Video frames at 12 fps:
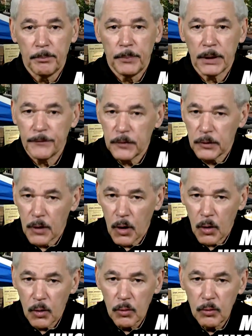but if you
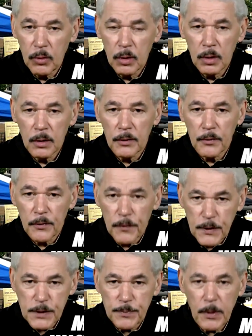know
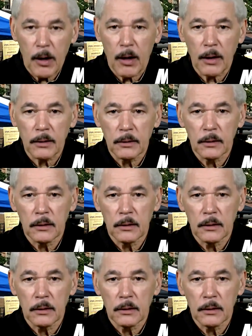this part